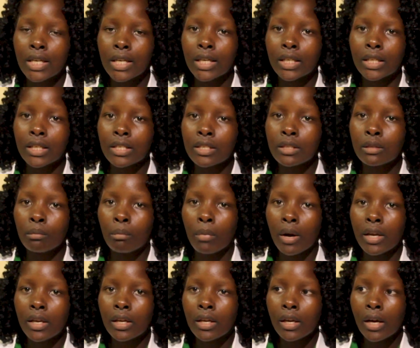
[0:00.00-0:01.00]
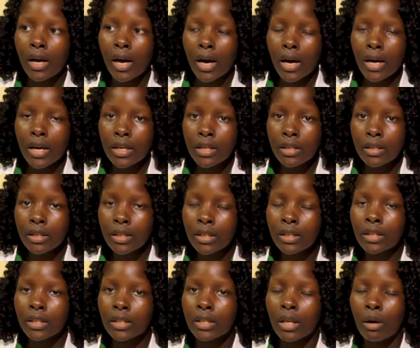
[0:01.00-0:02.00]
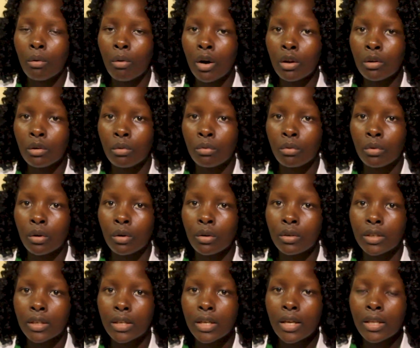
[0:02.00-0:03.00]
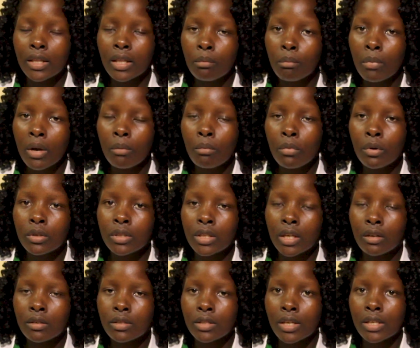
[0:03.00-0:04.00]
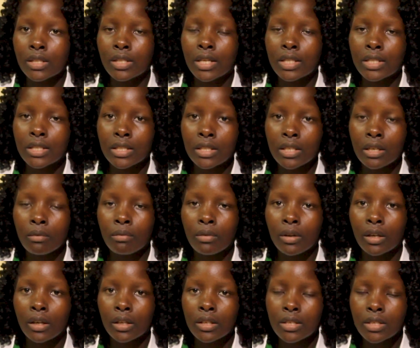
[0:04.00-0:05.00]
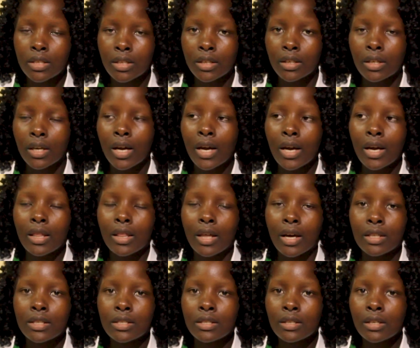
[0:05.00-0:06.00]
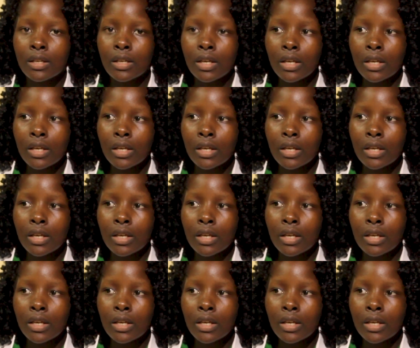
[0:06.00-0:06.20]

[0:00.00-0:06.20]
It is by reading the word of God. The Bible tells us that David said that